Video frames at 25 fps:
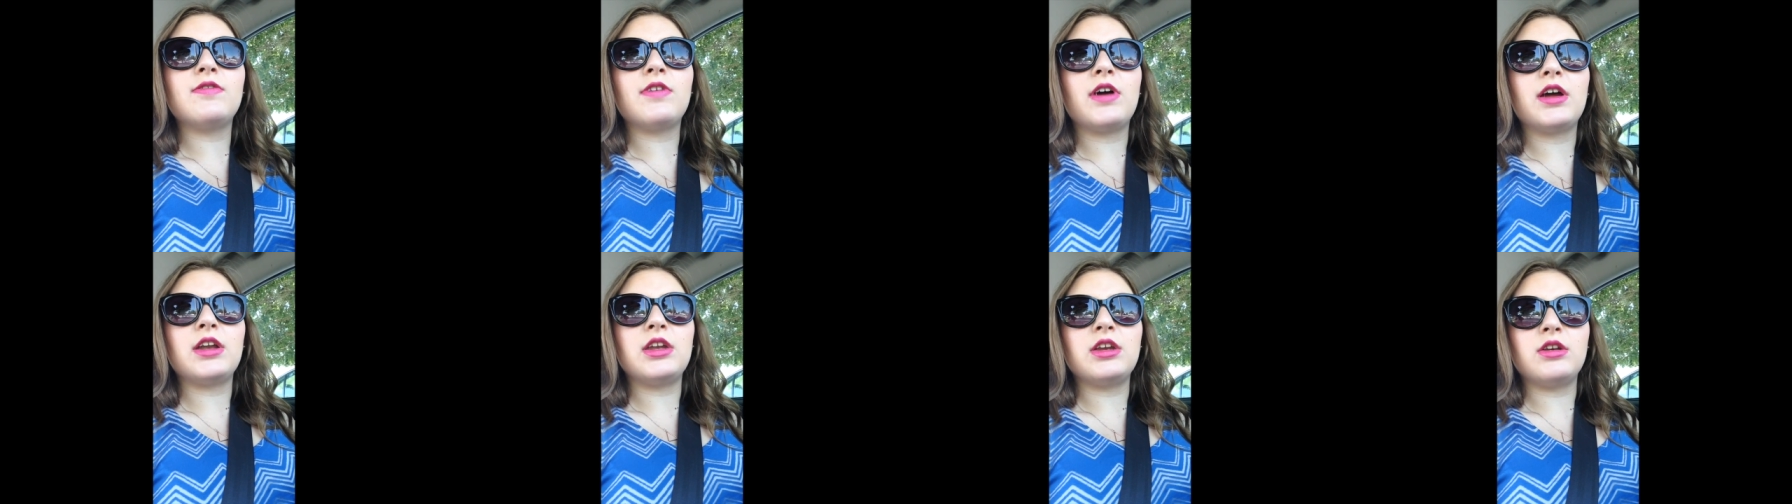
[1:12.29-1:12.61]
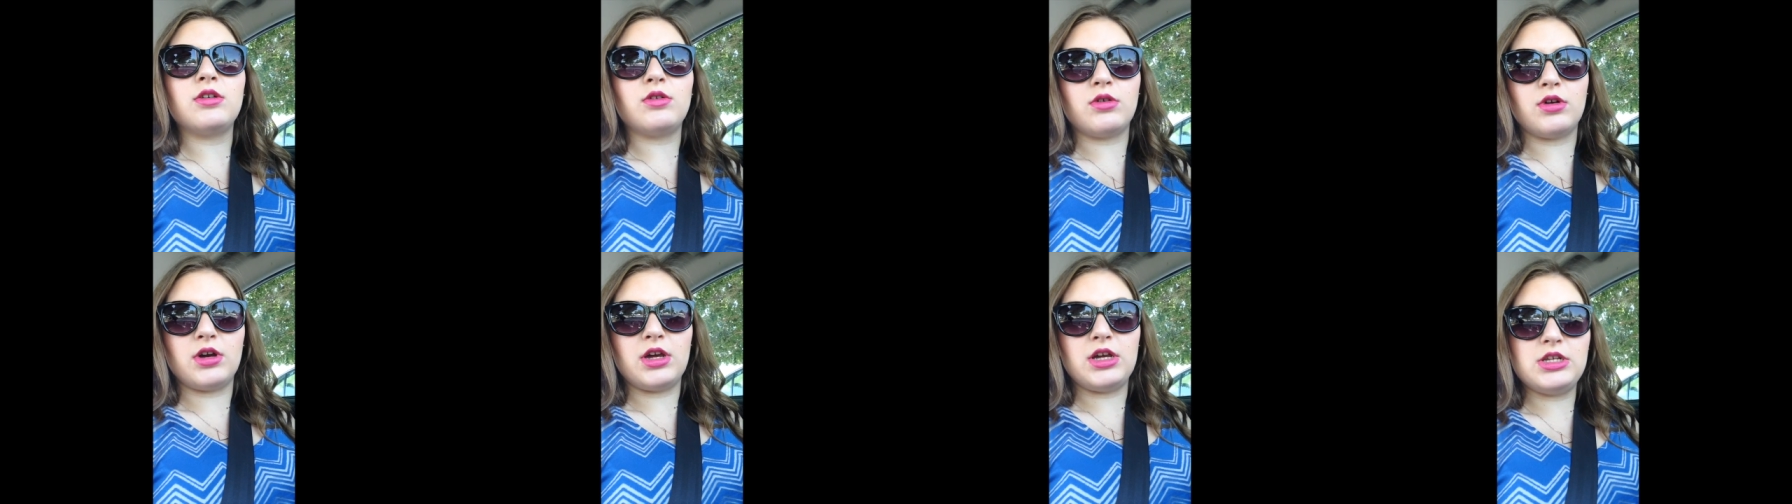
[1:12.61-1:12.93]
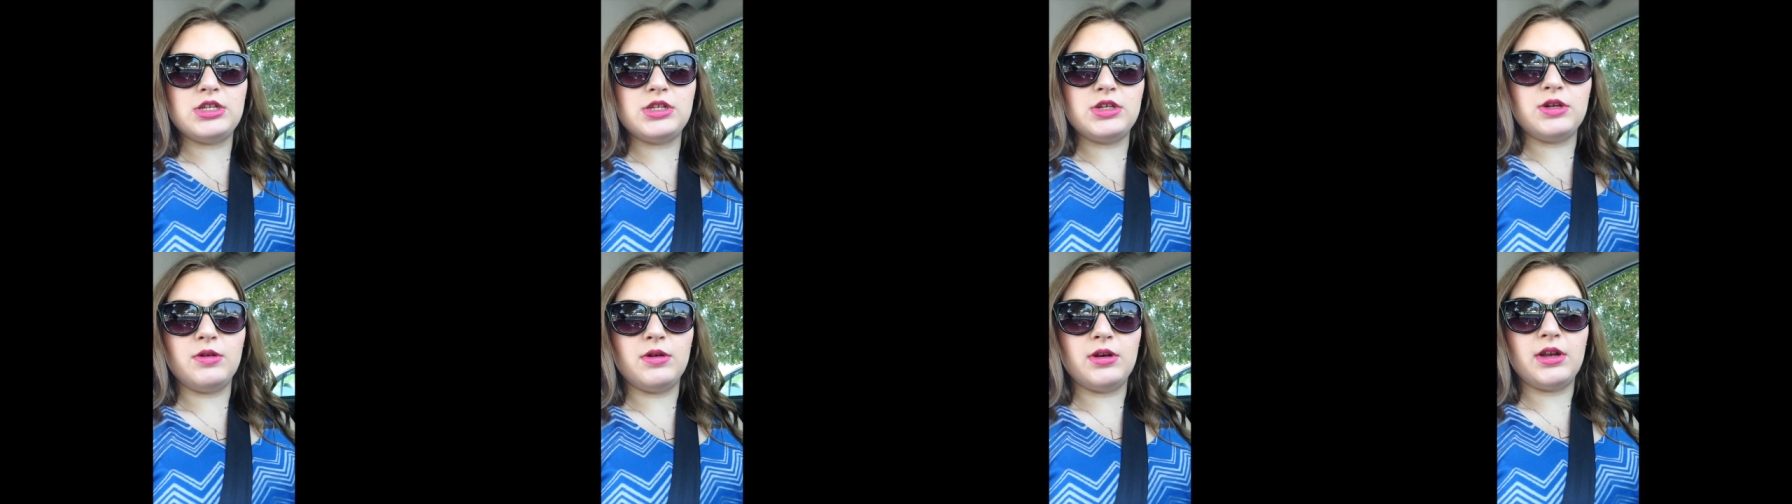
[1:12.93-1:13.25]
Finding Dory
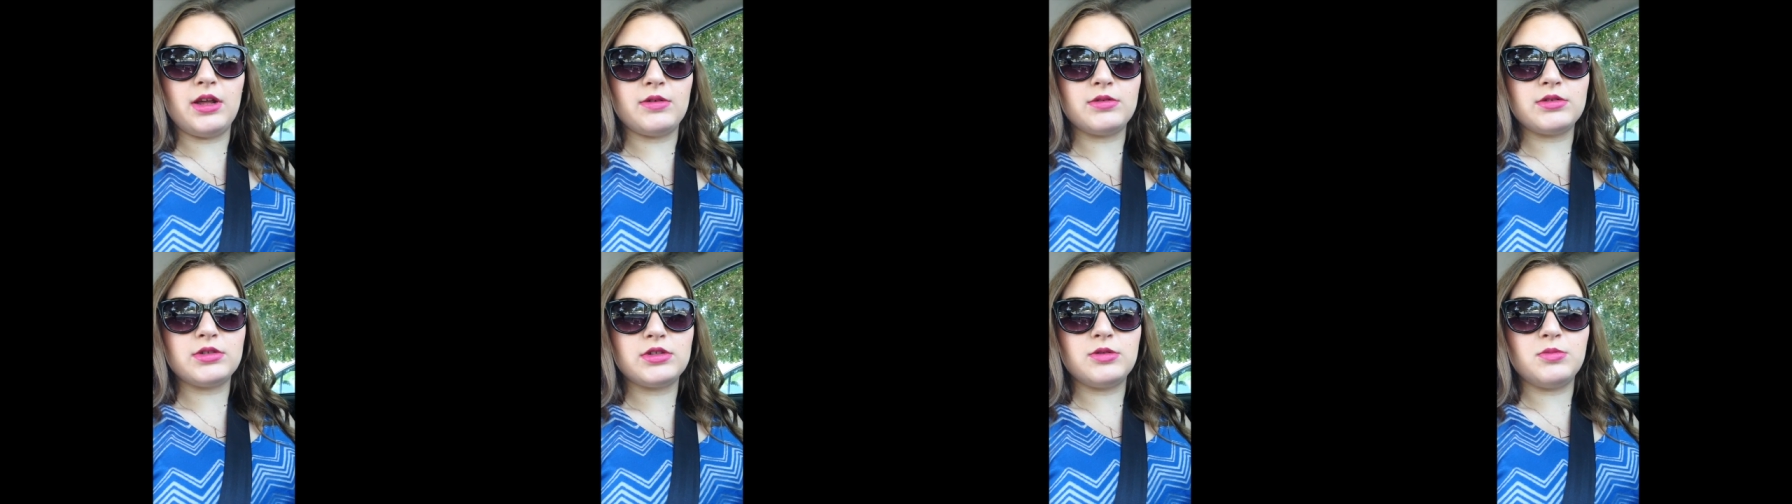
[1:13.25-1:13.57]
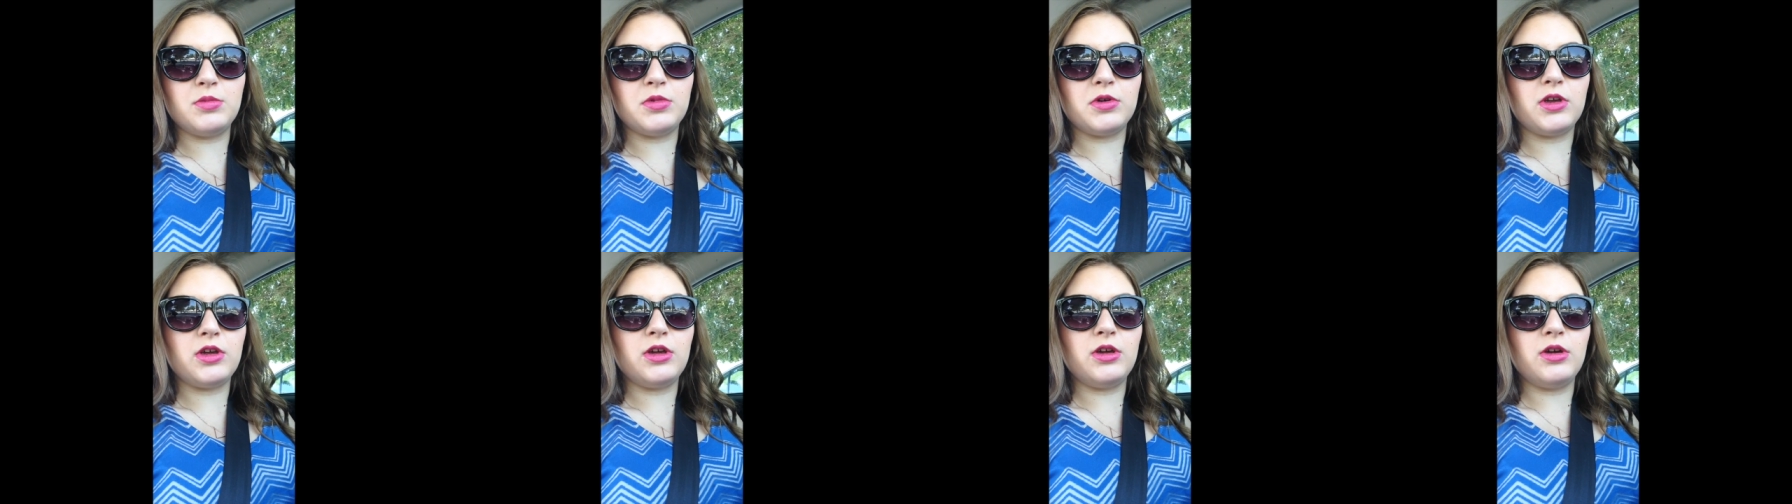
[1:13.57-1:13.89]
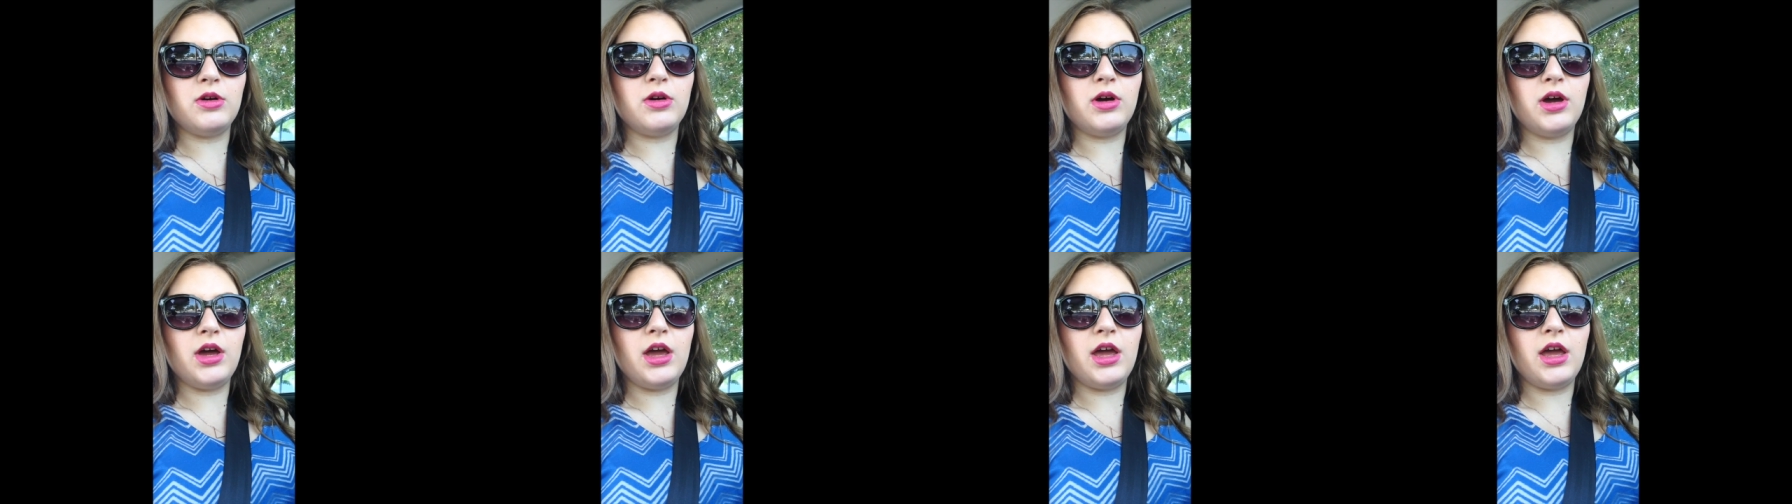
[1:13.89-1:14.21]
too, and that was super cute.